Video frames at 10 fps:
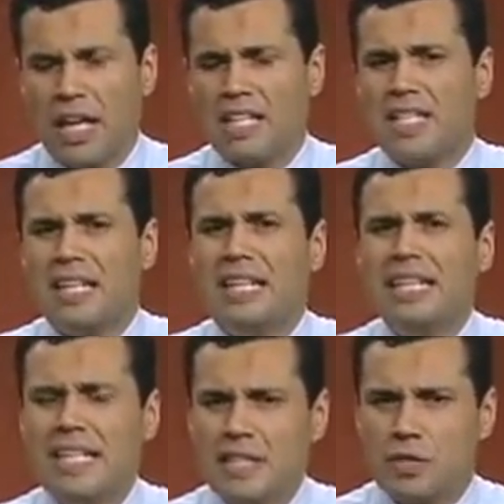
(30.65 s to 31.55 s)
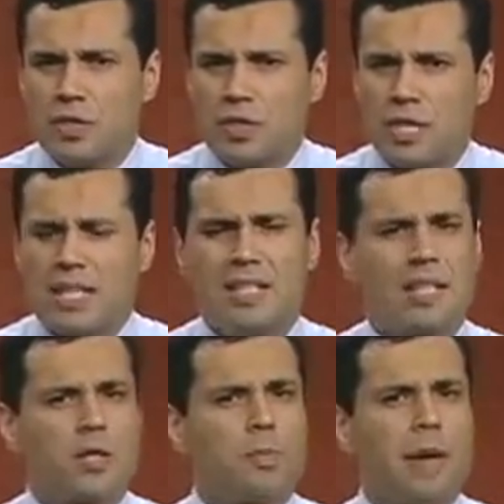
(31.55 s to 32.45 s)
is the least that is
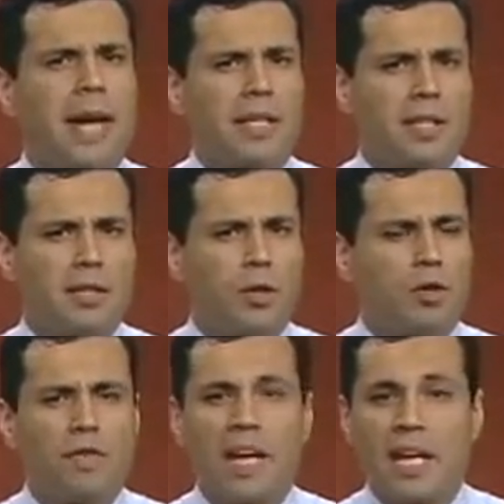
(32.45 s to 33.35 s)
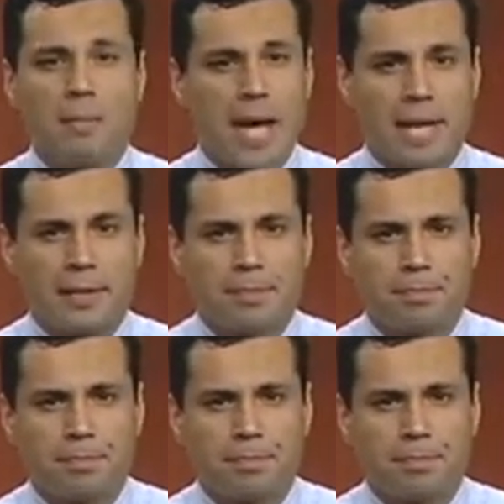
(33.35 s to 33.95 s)
expected of any man.